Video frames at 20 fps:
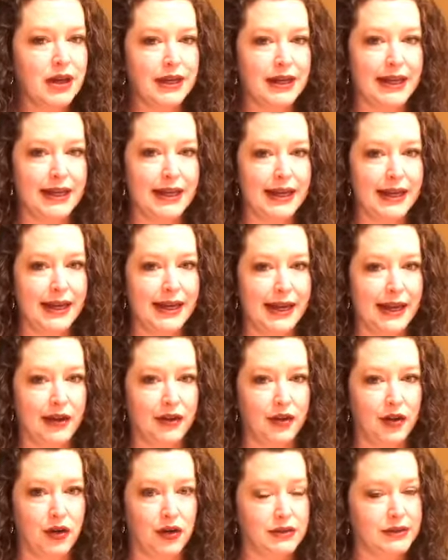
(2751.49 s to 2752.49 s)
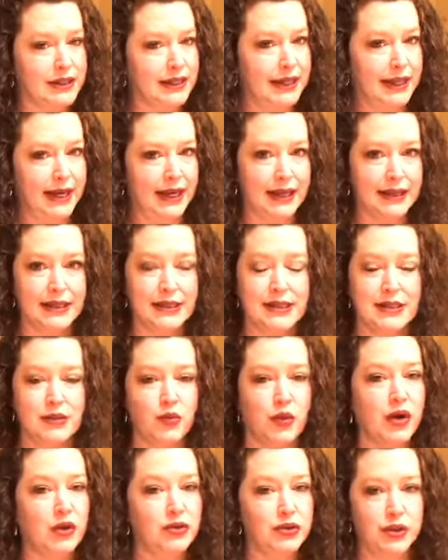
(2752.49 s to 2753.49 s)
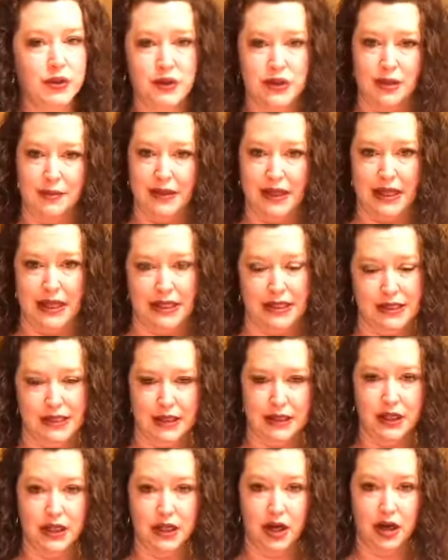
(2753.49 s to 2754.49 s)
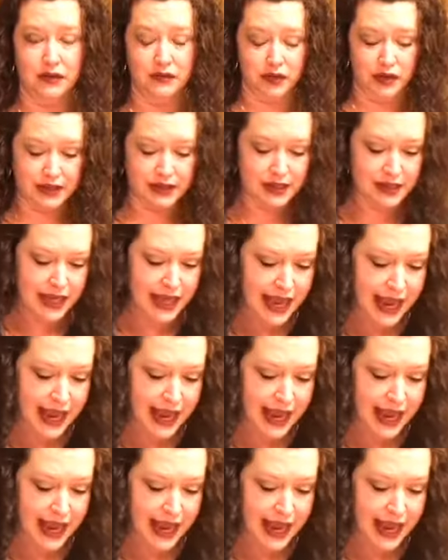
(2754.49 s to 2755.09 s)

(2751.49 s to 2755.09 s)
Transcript: Get it now, girls. Get it. This we're gonna do some of this at the conference.